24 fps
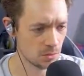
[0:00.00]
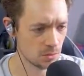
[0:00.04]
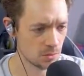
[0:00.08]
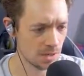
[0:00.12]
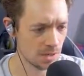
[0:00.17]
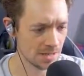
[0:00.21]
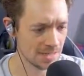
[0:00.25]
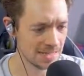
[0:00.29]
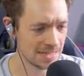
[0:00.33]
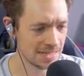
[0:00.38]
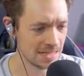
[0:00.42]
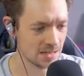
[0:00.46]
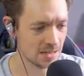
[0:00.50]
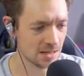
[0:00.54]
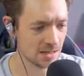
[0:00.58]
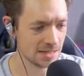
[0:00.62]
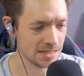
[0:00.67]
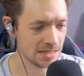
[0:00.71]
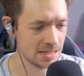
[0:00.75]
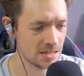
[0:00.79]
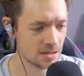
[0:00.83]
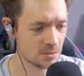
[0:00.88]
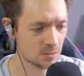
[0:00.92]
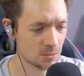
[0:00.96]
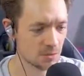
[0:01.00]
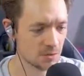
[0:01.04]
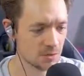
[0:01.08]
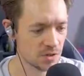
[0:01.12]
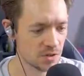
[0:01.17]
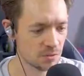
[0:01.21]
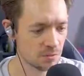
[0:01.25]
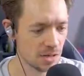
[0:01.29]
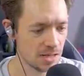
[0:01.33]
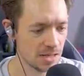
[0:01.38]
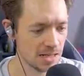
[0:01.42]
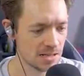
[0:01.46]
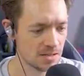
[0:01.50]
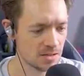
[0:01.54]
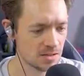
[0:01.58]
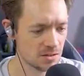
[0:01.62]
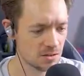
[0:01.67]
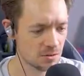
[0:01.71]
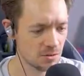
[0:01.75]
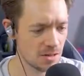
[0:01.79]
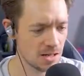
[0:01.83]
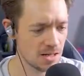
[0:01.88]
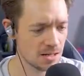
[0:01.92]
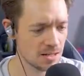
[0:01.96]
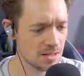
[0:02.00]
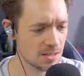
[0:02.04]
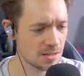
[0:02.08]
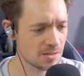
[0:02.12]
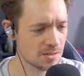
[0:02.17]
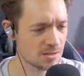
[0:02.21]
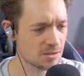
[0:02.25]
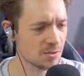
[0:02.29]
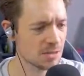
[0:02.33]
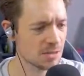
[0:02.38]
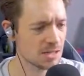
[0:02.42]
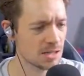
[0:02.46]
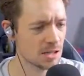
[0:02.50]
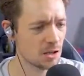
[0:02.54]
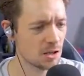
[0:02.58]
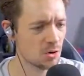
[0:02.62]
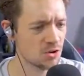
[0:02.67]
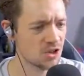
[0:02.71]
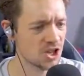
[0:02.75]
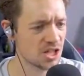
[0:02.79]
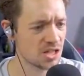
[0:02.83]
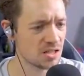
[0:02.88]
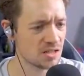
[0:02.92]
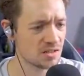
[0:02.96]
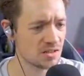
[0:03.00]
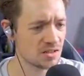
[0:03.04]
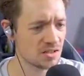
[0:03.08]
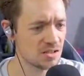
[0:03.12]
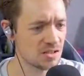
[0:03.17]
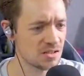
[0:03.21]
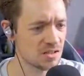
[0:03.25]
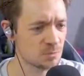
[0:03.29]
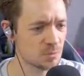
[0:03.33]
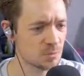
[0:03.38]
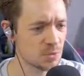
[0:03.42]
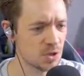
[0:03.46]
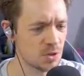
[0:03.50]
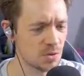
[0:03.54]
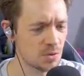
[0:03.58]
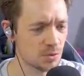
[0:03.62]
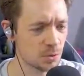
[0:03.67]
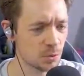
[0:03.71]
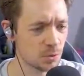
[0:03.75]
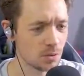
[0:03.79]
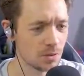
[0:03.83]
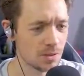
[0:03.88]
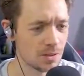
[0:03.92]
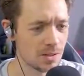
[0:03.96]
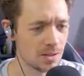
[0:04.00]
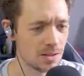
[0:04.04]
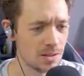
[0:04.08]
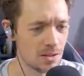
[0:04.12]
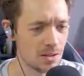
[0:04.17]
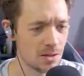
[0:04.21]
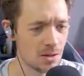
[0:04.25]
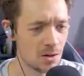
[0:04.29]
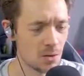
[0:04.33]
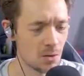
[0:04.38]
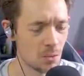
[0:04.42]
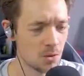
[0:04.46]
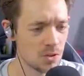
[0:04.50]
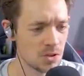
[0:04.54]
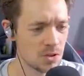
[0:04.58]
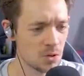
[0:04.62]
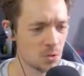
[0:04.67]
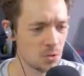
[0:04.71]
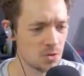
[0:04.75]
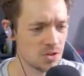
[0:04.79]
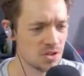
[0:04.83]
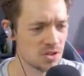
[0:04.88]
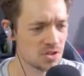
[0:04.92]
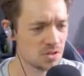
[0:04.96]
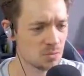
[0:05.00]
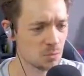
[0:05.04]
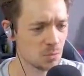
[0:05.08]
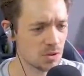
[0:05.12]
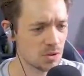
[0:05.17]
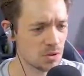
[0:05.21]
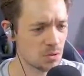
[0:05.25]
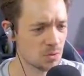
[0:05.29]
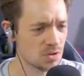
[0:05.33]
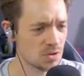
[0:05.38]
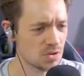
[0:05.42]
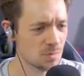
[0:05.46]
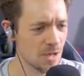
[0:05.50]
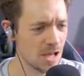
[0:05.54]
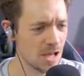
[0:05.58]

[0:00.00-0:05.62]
oh, I can eat. I can eat the raw fish. Right, let's create a let's create a lodgings. This is beautiful. What a gorgeous what a gorgeous